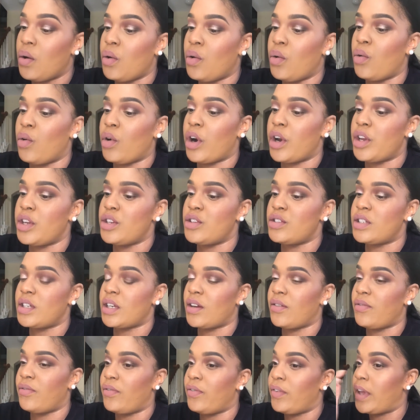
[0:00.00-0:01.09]
or
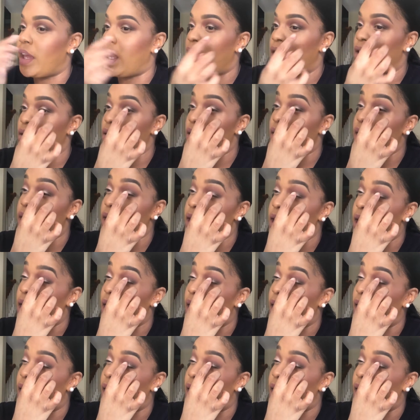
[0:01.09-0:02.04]
using a very